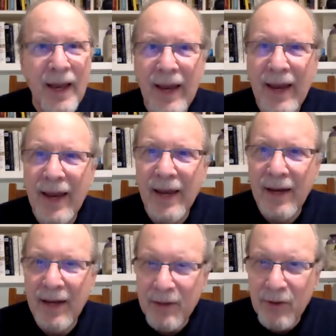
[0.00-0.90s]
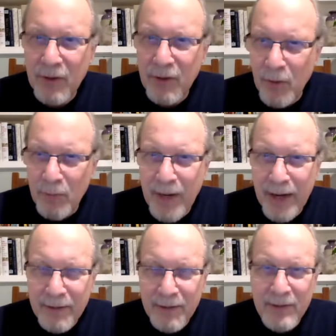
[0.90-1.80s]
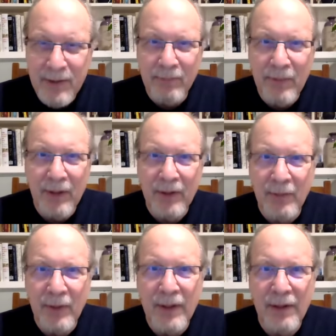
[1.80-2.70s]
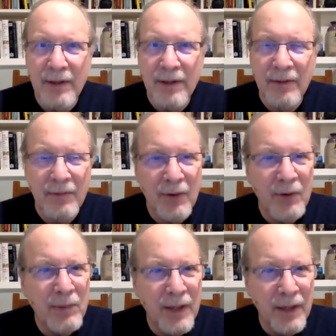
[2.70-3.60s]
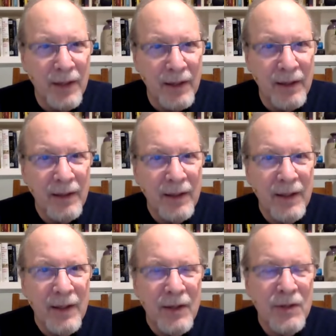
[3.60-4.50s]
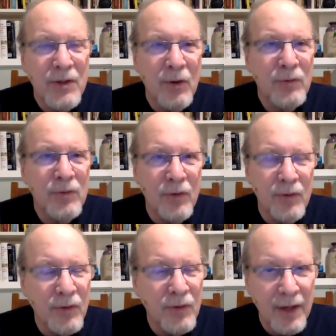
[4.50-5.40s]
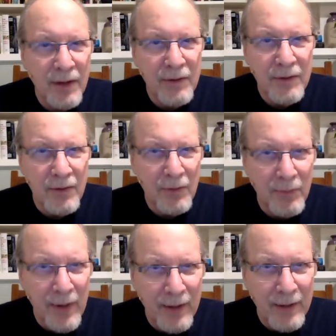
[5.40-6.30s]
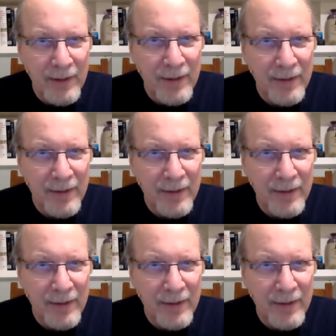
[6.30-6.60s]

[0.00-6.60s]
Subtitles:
And I'd like to go back to something that we did at the very beginning. So turn your head to the right,